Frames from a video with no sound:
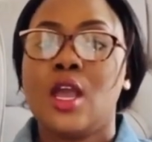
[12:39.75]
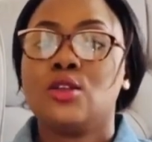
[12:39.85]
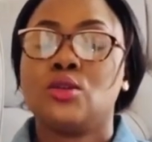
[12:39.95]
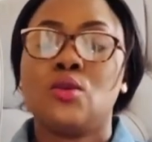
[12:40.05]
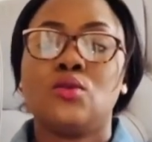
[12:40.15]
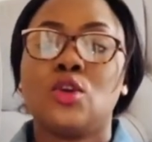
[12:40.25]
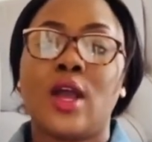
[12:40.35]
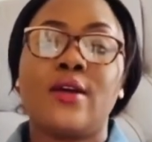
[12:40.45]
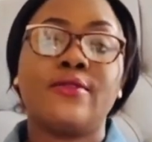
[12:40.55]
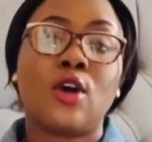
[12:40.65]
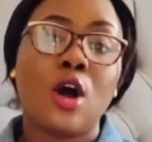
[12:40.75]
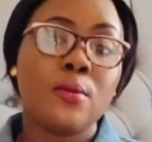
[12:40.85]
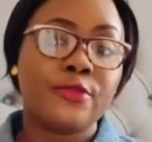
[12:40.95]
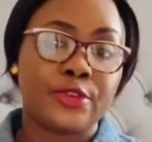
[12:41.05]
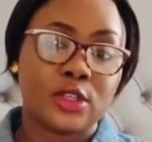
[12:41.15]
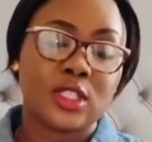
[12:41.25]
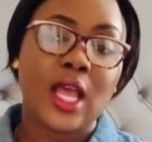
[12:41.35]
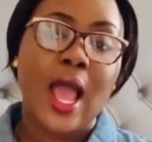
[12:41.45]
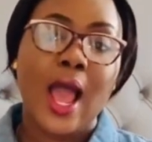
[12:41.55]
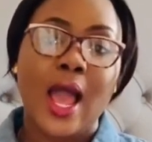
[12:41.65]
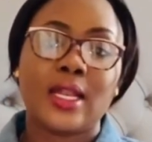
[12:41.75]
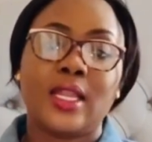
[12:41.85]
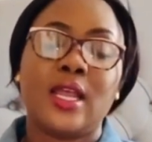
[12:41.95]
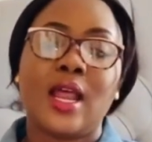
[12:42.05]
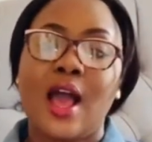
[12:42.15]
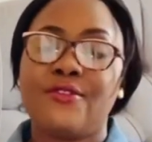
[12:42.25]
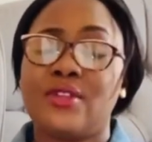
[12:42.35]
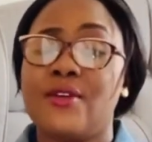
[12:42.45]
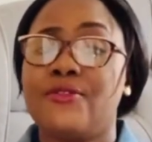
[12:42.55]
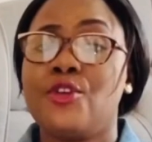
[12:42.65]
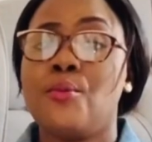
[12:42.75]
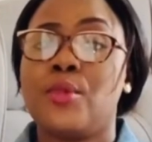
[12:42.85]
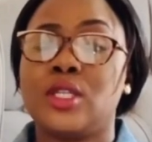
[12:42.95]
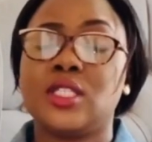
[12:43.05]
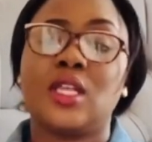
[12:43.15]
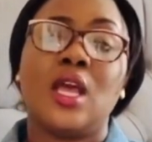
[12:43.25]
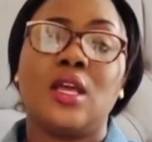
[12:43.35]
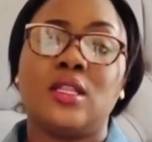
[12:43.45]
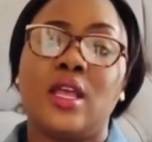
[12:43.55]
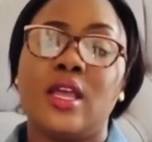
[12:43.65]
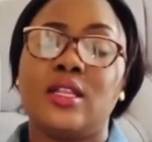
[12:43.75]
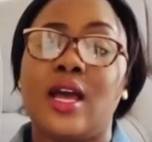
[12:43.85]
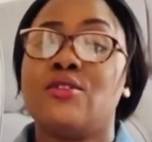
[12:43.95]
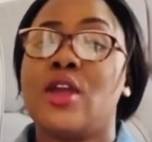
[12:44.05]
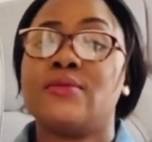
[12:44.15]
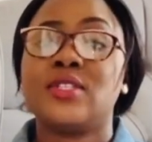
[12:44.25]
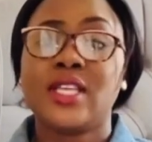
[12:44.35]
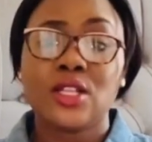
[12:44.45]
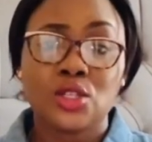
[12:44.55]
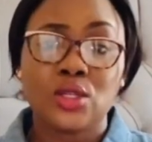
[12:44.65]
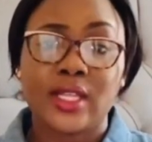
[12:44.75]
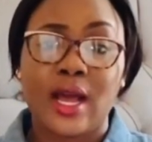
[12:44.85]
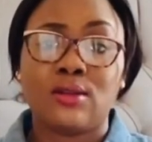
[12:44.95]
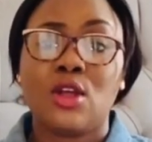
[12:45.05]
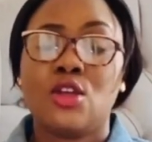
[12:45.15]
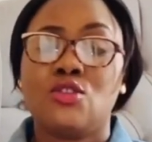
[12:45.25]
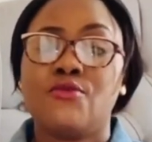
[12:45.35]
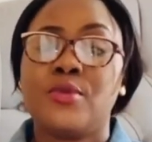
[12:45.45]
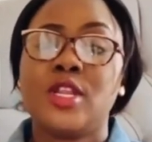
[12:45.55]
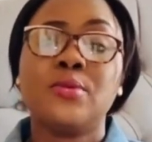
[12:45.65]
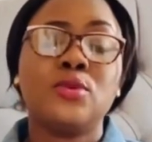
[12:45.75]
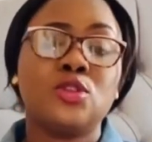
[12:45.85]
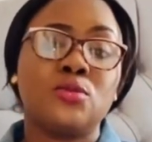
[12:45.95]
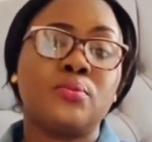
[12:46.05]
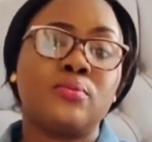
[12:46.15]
So you can come first, and then after a few months, then that you have settled down, you've been able to